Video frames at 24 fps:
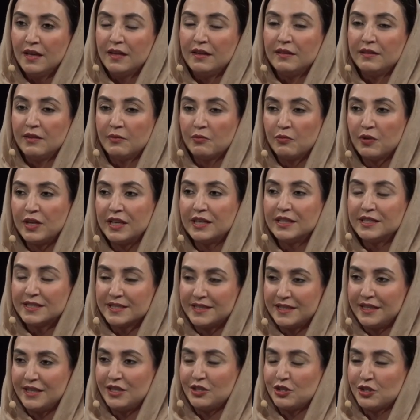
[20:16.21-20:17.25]
the
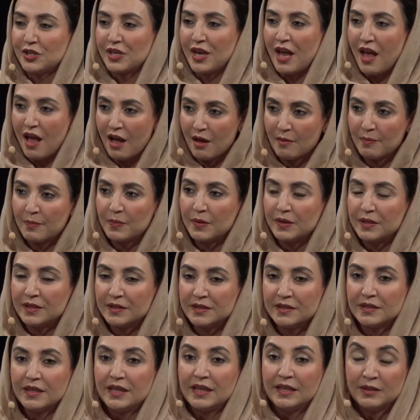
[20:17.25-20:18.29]
realization
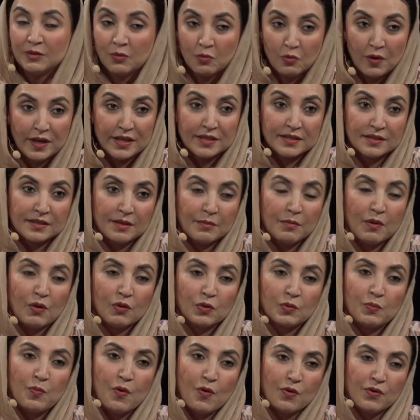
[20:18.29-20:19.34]
happened in the West
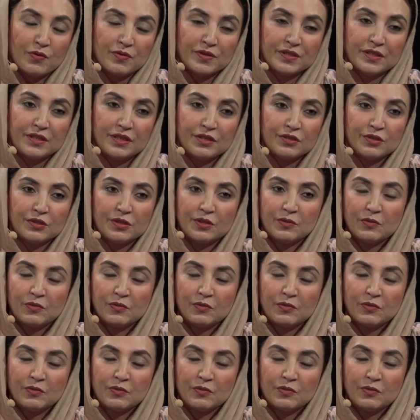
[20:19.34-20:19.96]
about polarization.